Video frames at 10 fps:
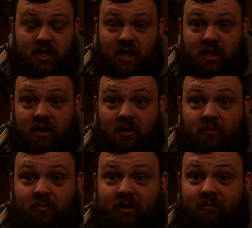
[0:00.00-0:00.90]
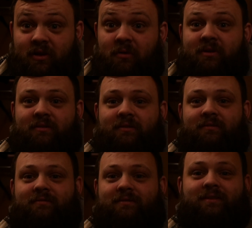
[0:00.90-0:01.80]
I don't know, we're going
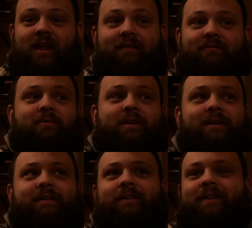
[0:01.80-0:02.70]
everywhere.